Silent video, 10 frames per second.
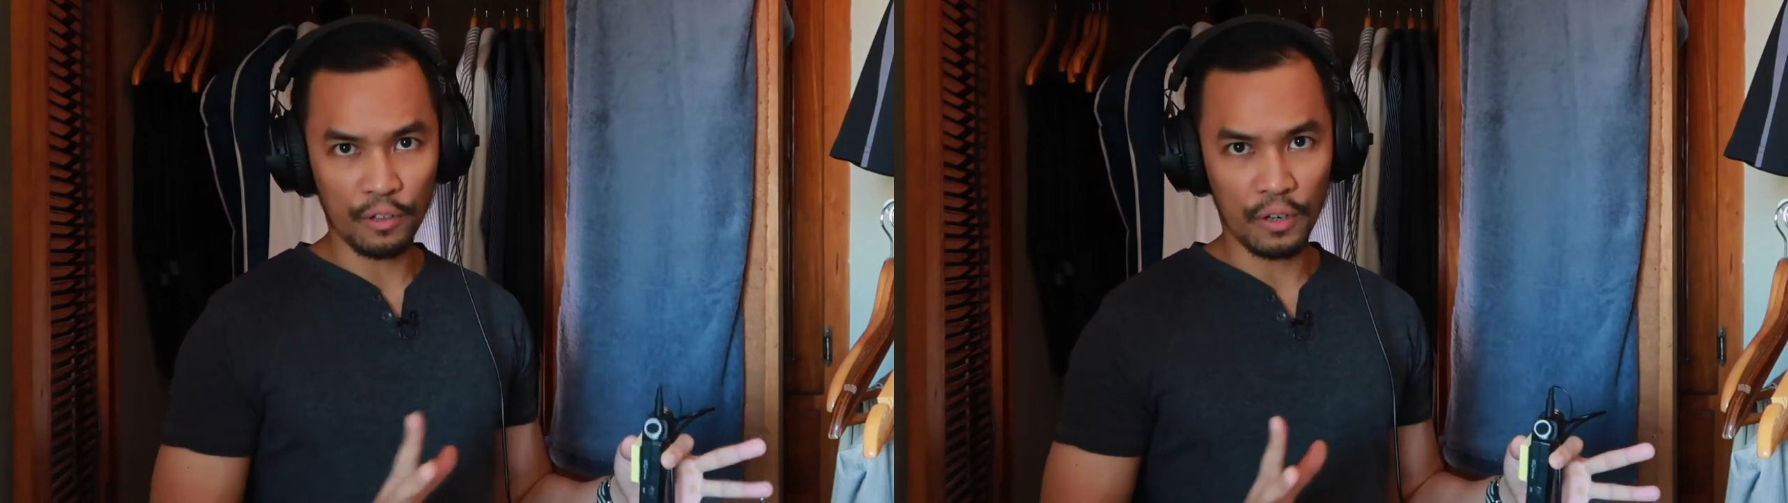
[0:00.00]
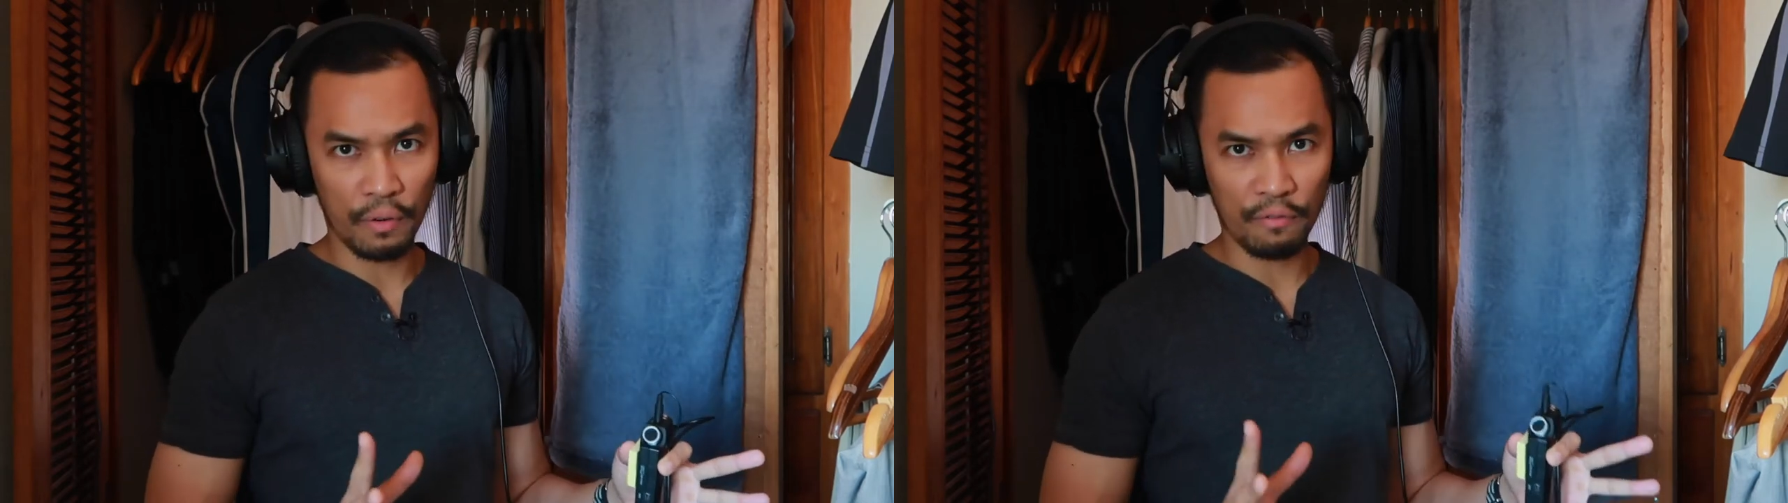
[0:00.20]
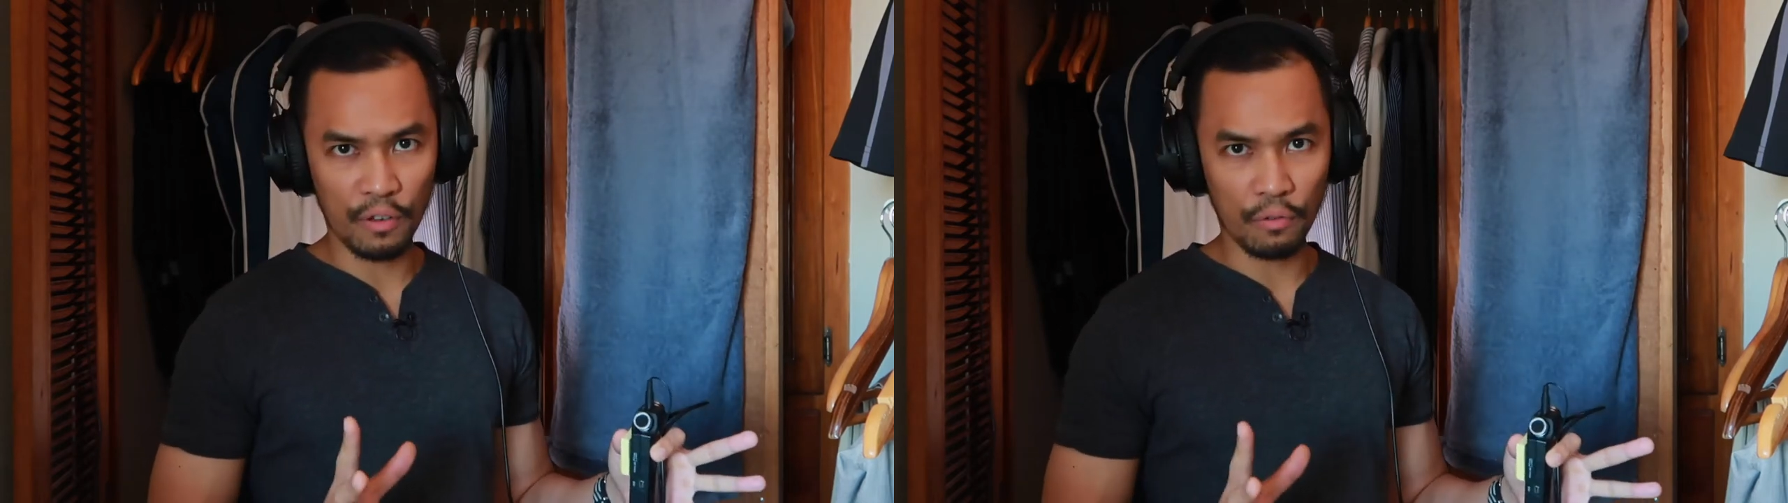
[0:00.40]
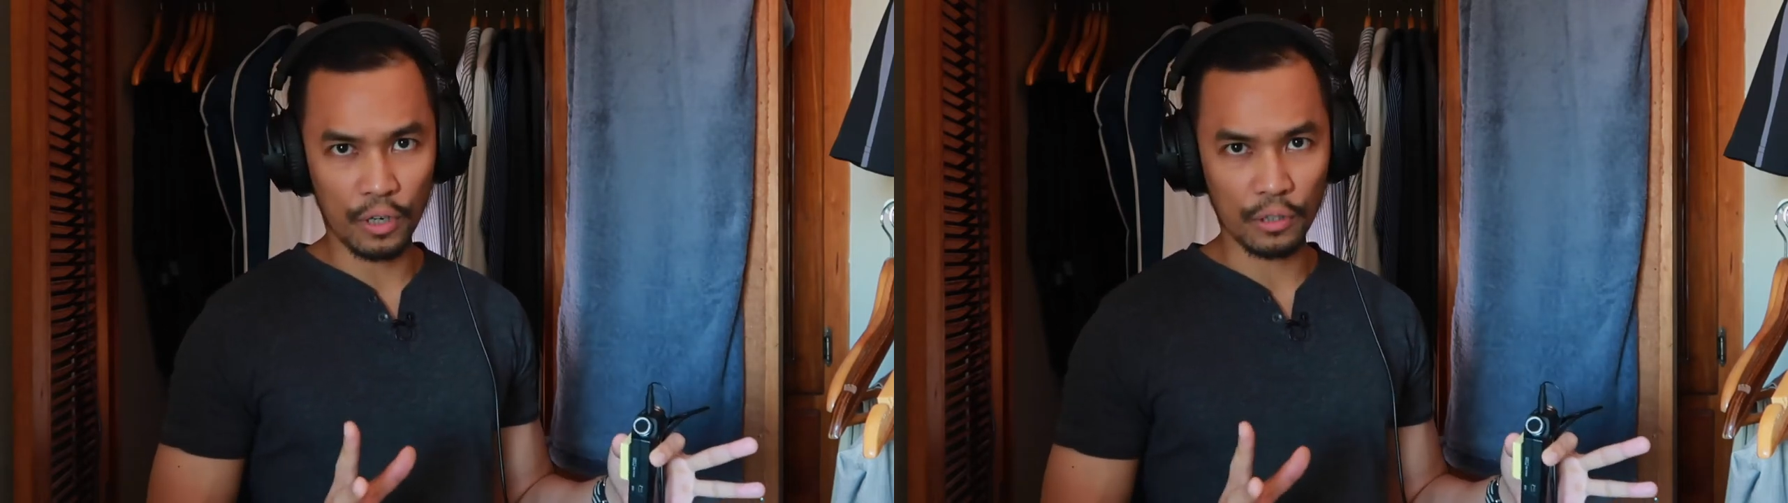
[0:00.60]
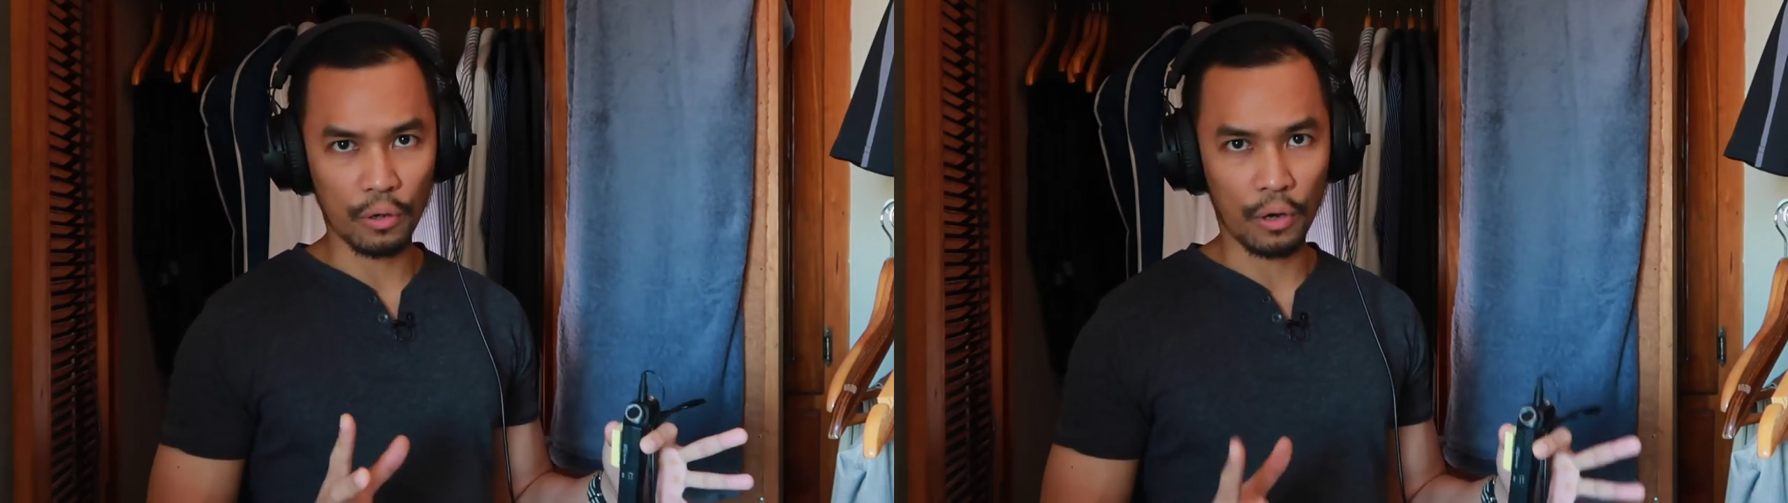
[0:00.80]
of the
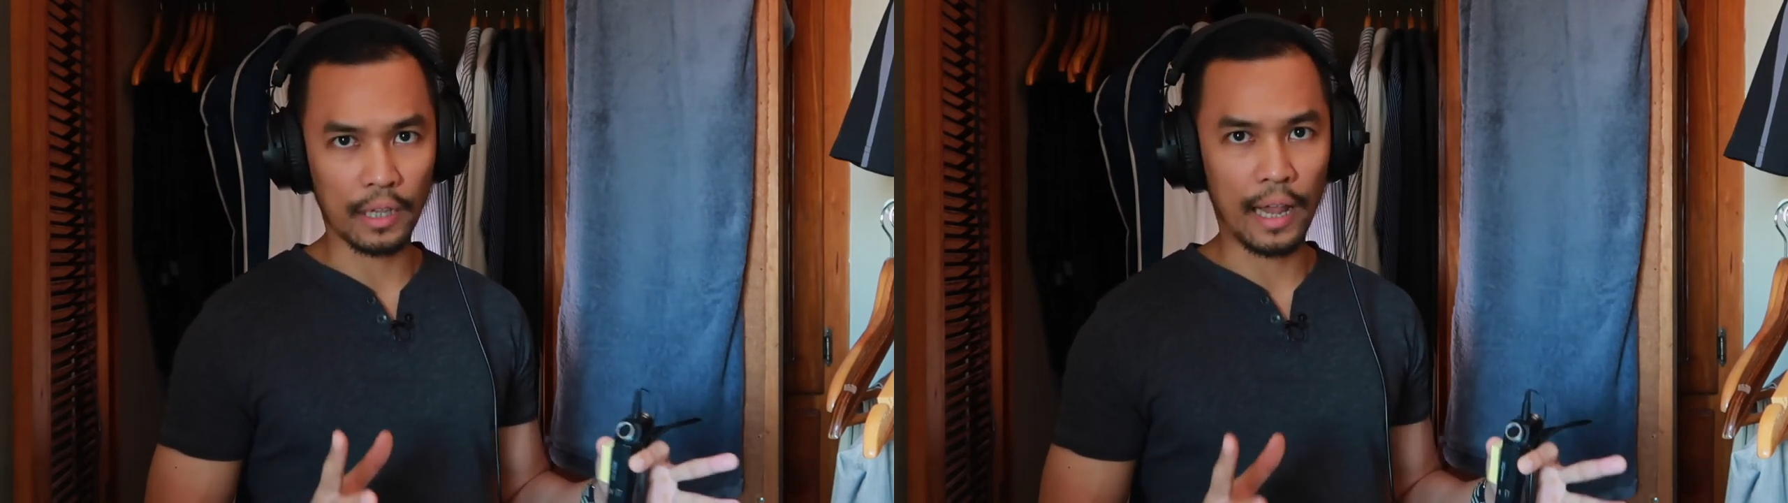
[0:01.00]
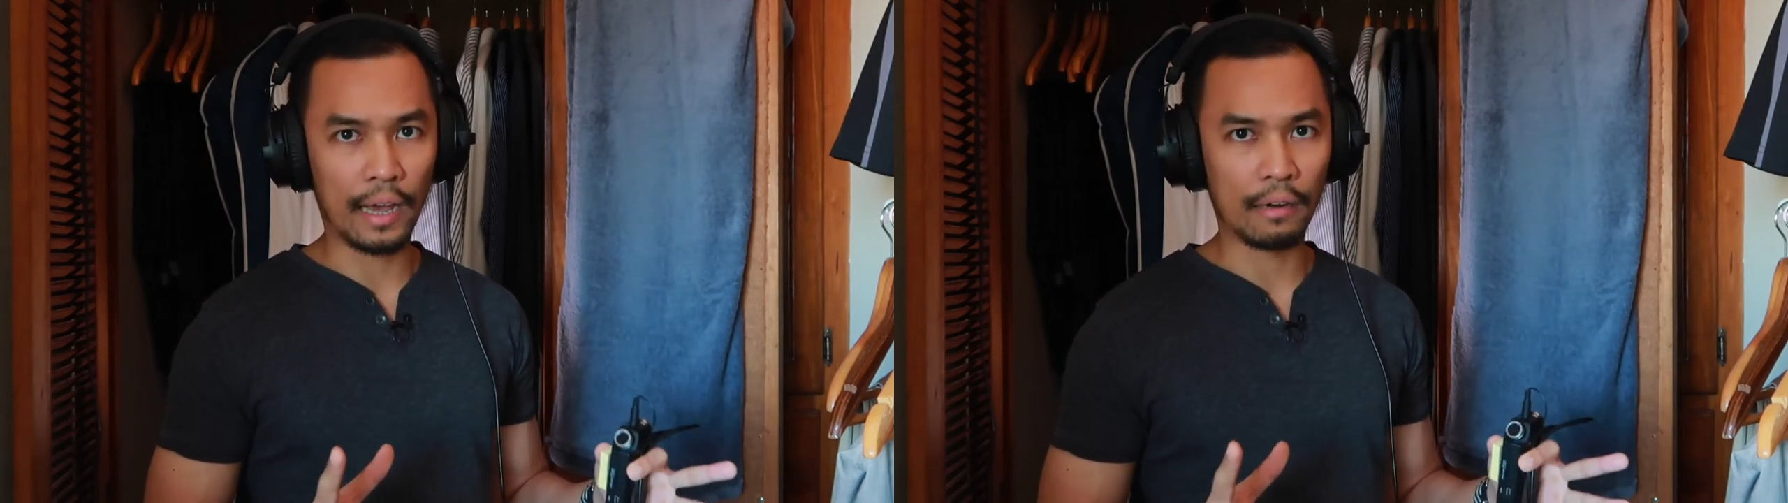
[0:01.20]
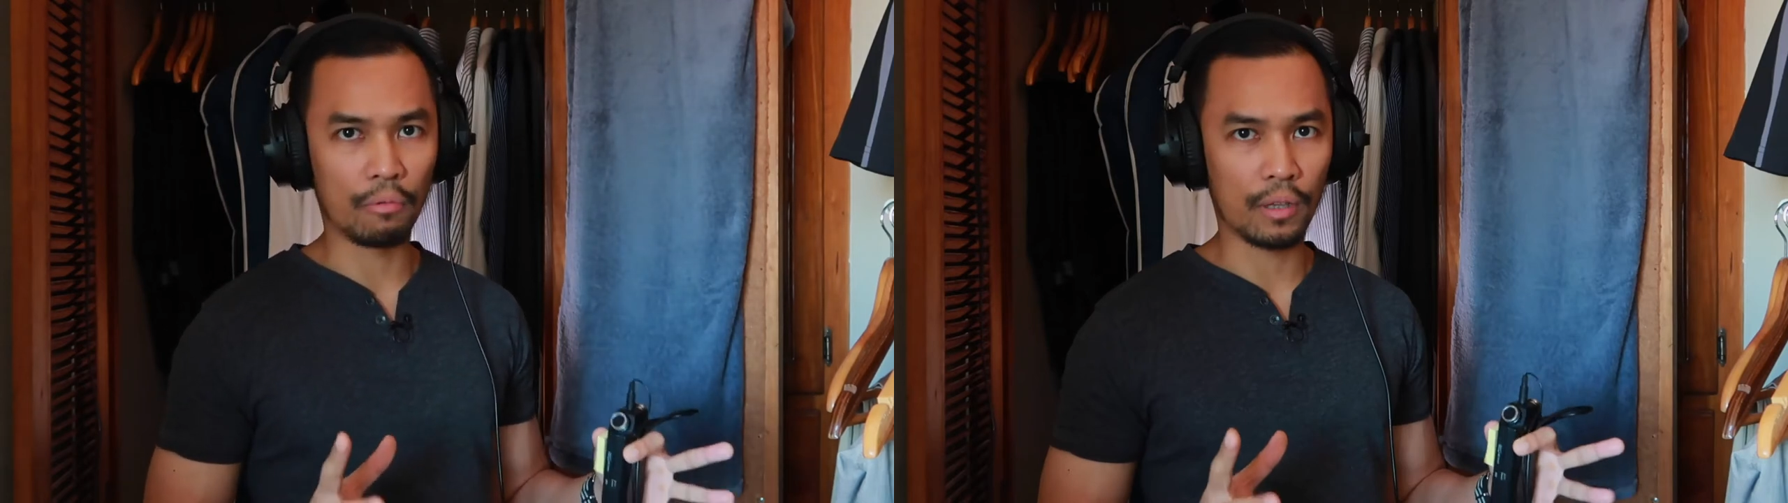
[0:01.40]
reviewers online,